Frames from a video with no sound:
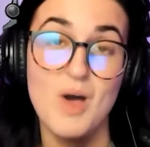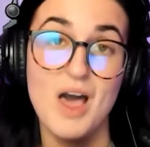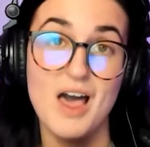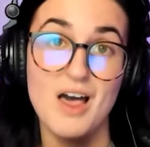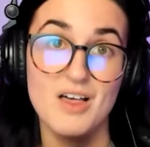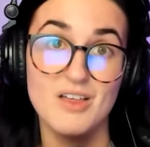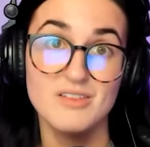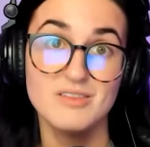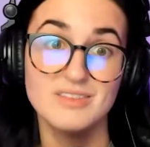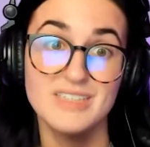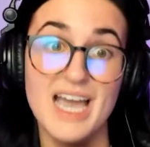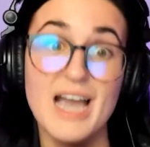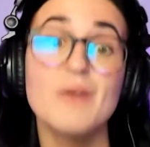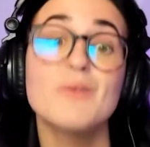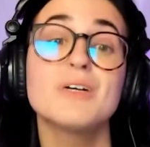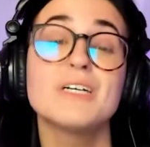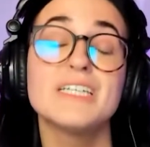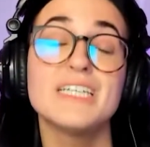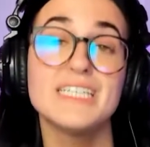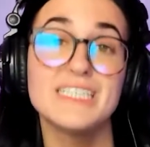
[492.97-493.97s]
Well,
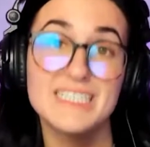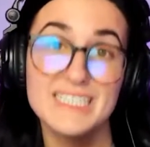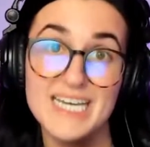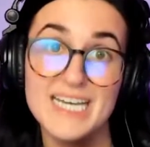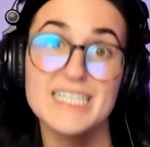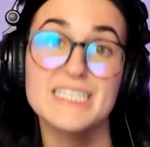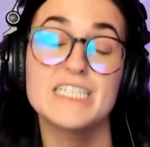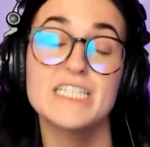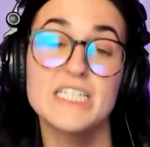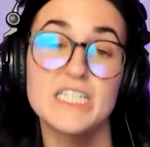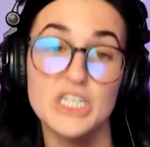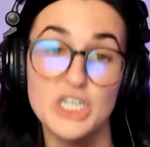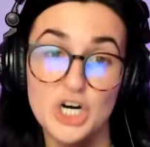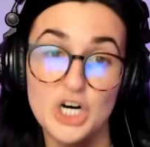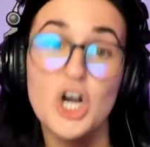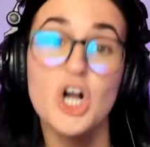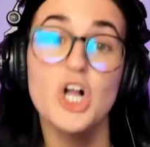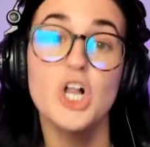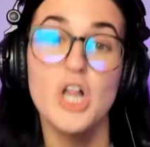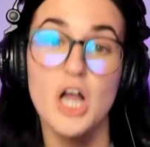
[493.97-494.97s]
that really ticked the
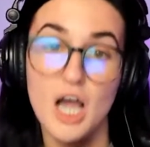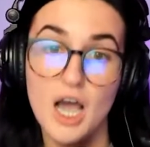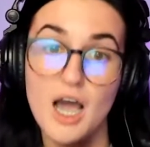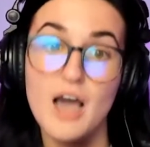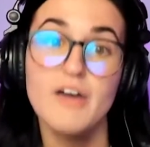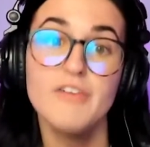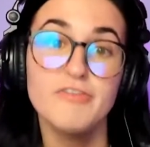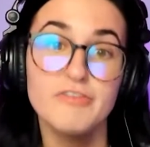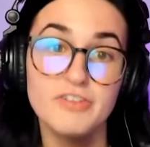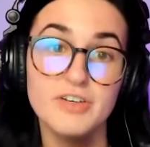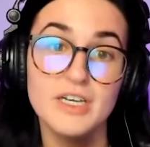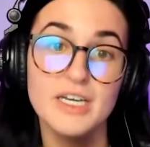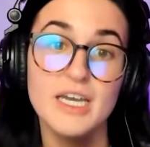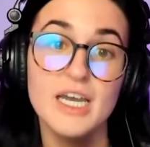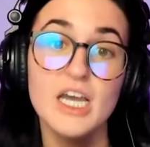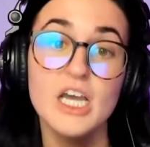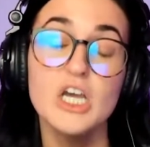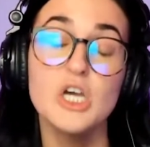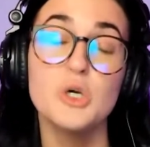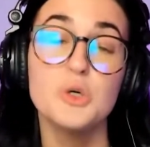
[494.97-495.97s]
girl off
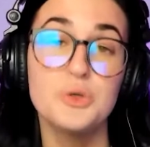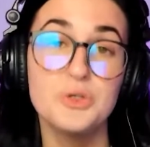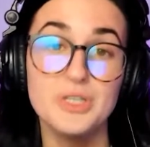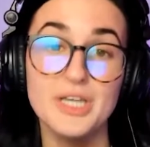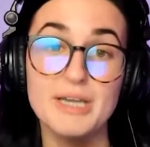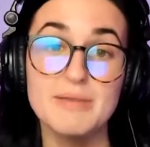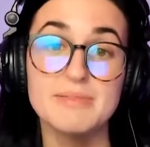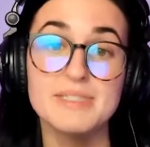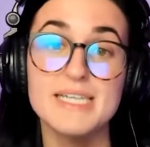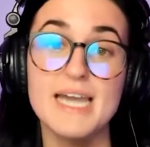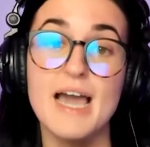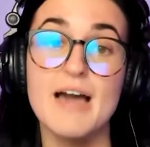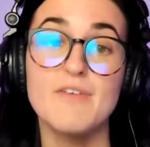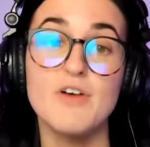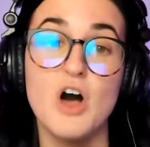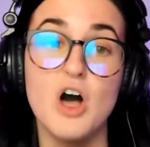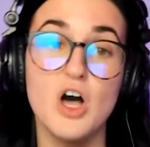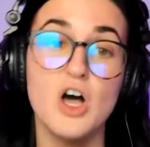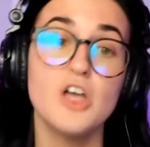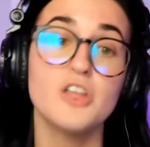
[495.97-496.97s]
who claims to
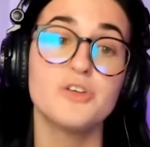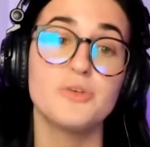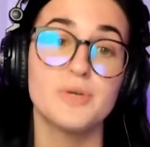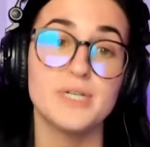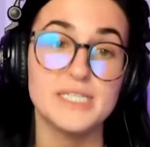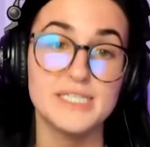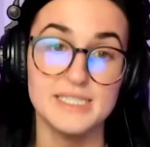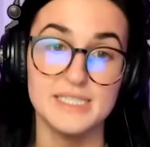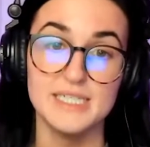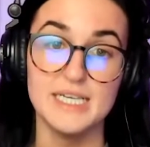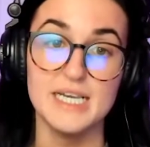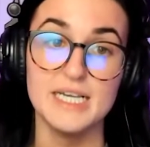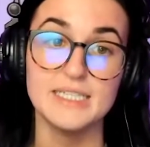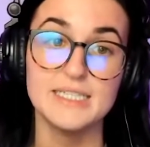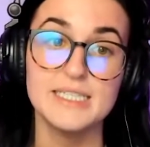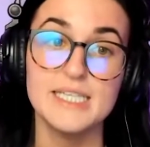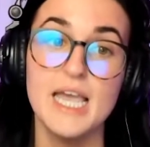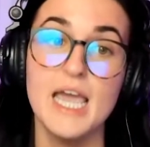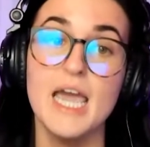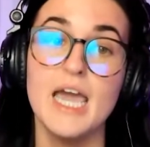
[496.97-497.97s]
have all the
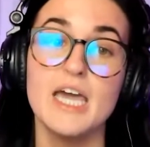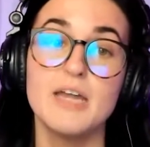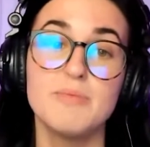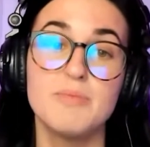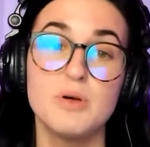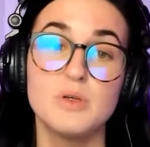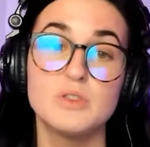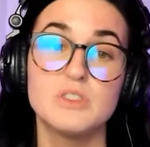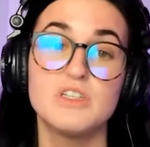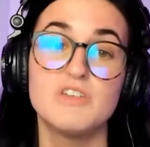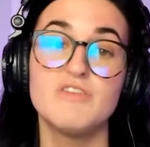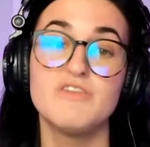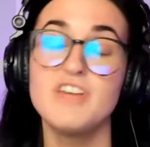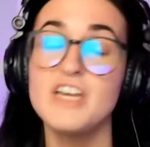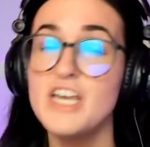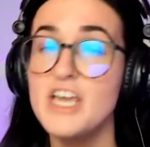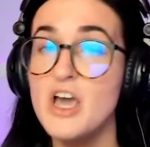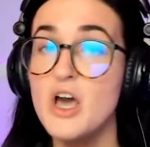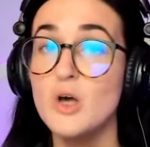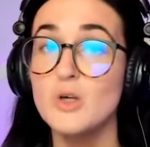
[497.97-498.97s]
receipts and posted
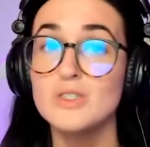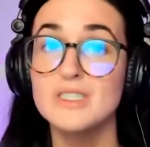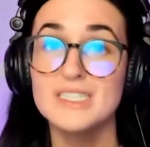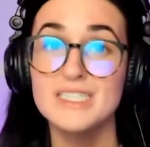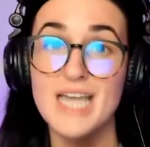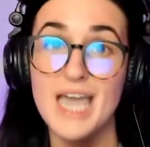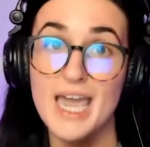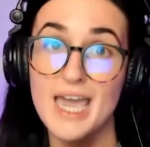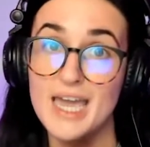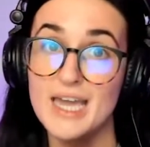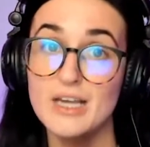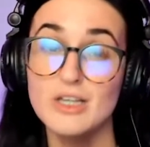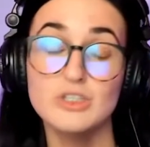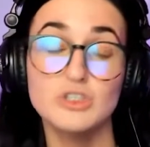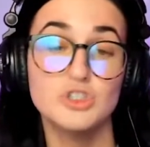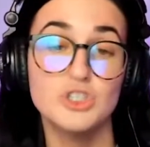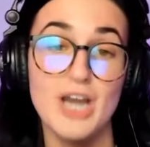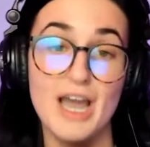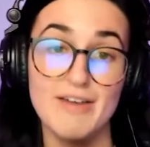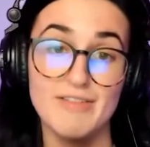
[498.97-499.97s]
videos saying
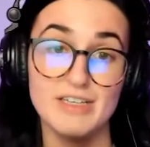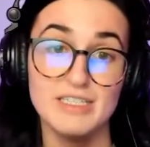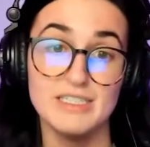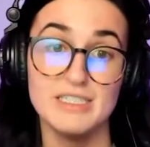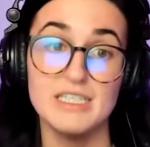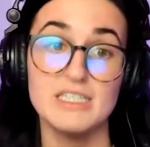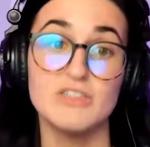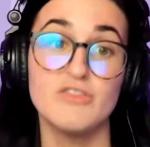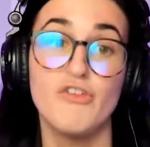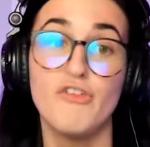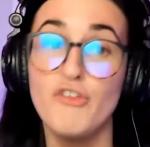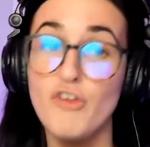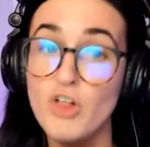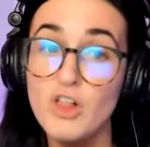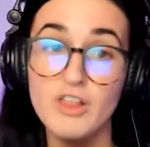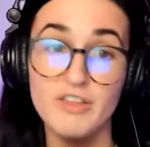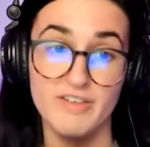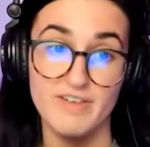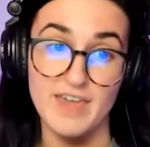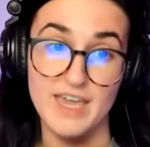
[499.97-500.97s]
Travis is
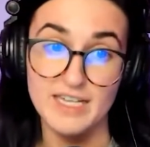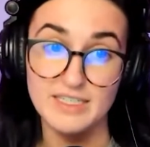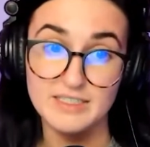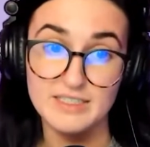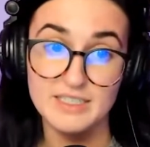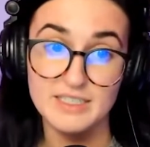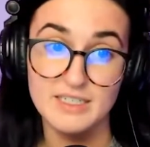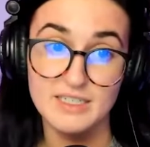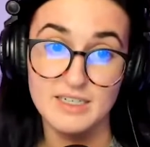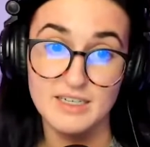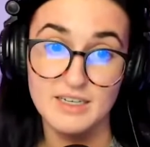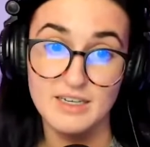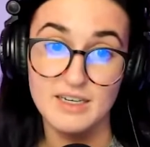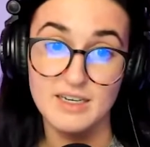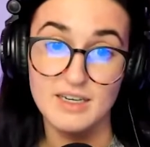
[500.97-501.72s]
full of it.